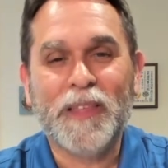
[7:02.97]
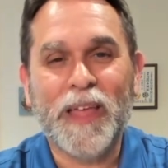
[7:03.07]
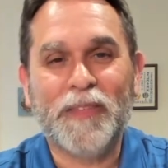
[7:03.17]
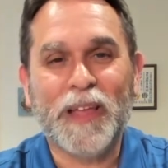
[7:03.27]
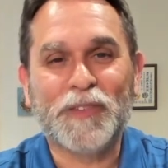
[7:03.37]

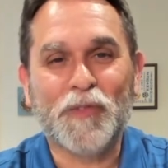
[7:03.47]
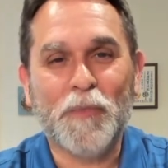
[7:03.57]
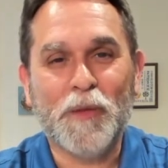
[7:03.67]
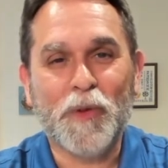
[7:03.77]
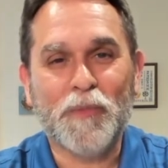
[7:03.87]
Hey, thanks for
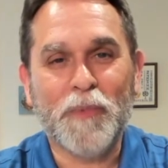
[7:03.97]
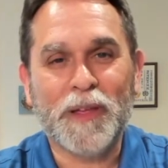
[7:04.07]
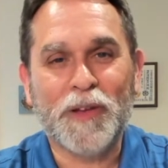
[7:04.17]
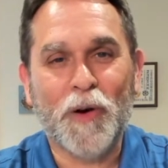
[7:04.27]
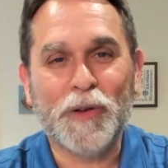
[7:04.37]
being with
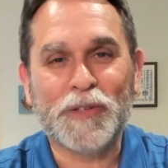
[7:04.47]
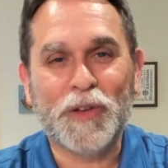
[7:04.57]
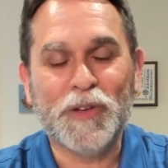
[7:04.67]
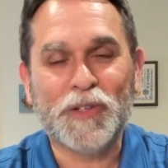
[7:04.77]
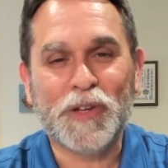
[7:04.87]
me. Always
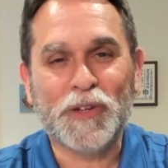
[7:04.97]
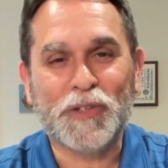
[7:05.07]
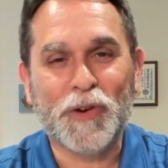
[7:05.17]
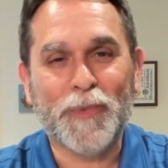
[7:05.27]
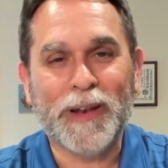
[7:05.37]
good to share
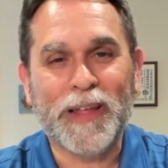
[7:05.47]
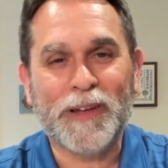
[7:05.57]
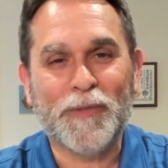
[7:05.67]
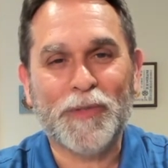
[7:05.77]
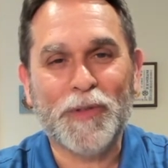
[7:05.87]
Sermon
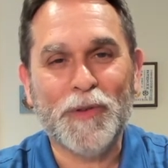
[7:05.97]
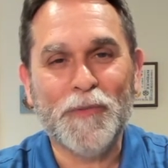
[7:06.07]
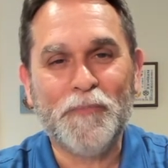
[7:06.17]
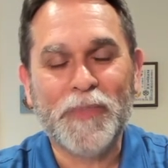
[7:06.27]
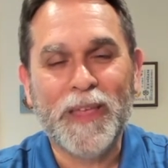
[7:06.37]
Link with you.